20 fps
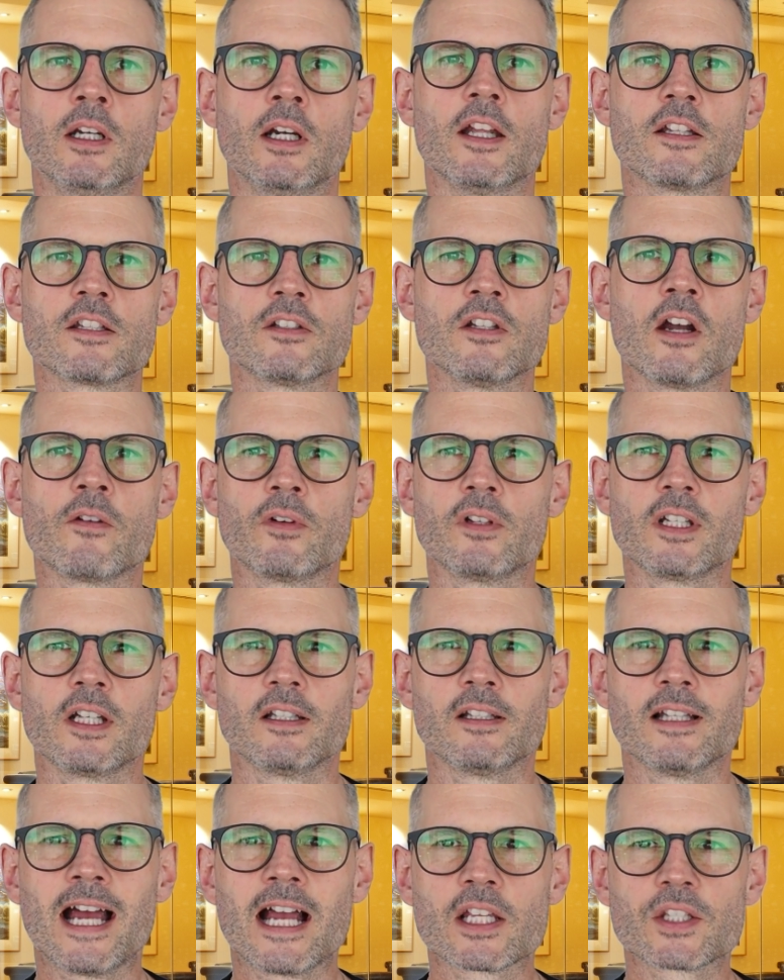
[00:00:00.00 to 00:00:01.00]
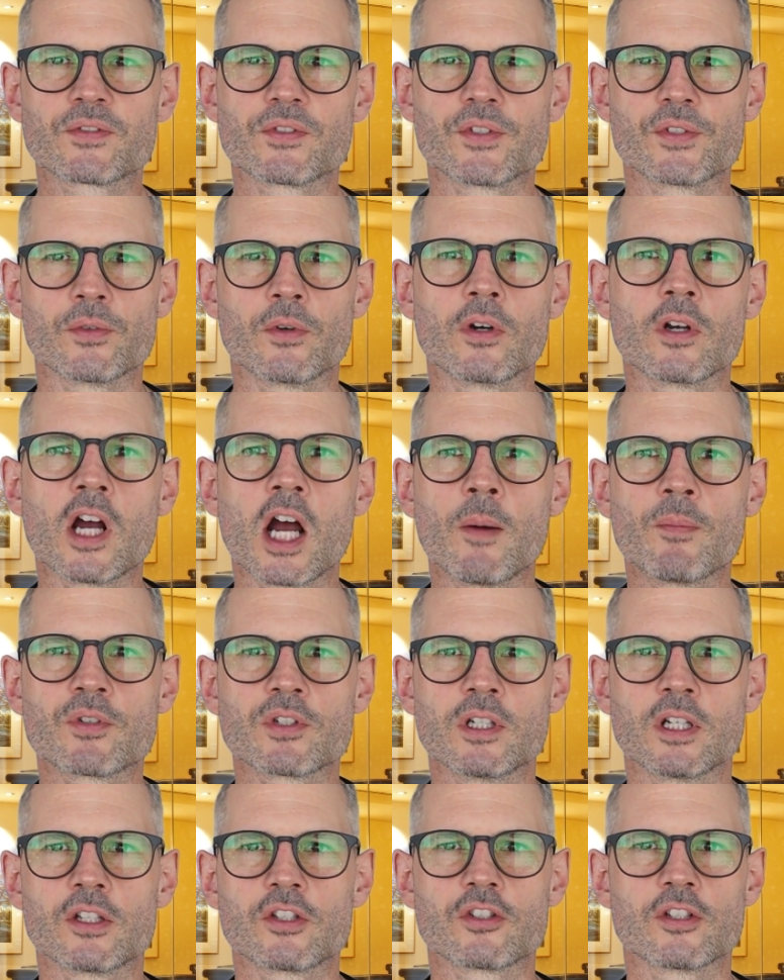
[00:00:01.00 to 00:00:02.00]
It's not really a last resort
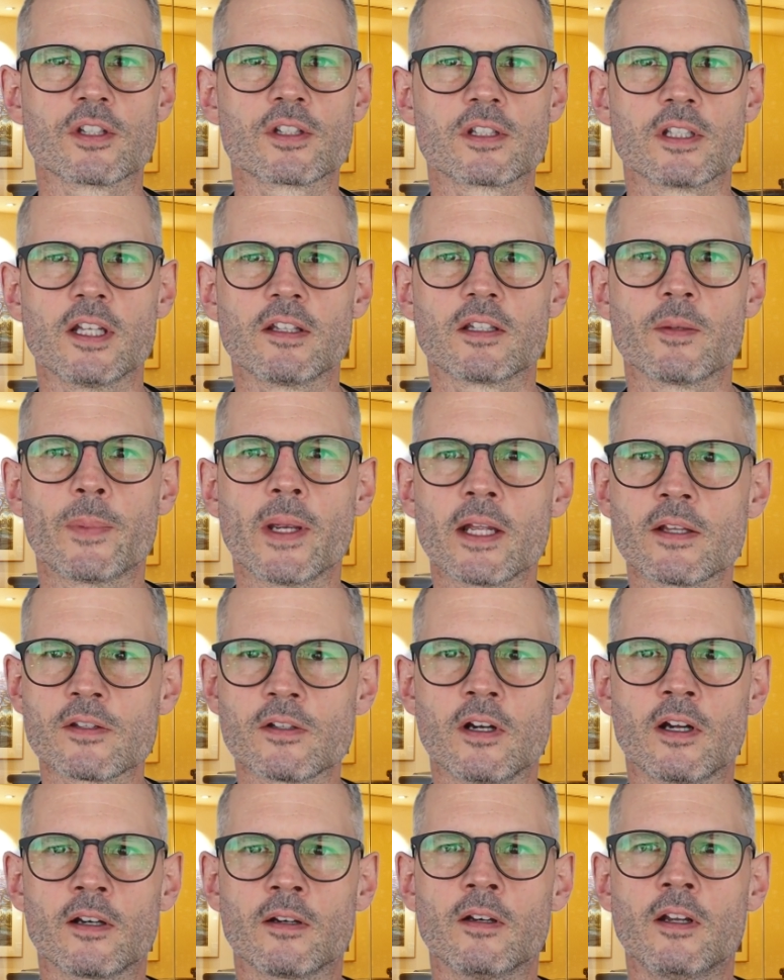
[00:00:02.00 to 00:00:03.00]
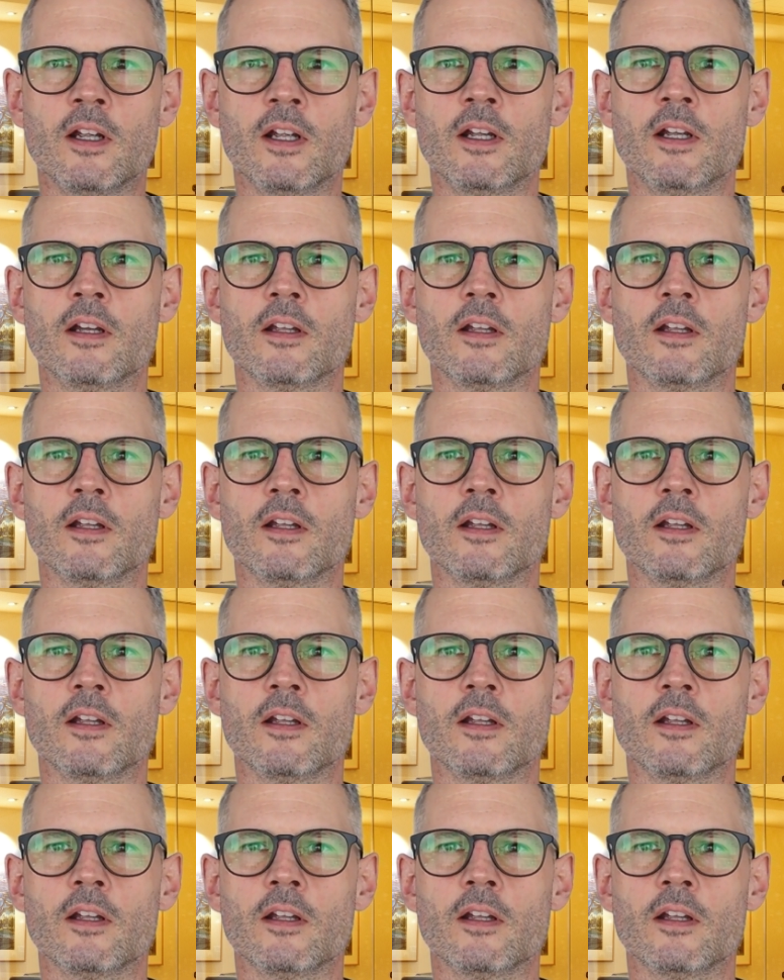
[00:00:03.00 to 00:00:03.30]
option. It depends on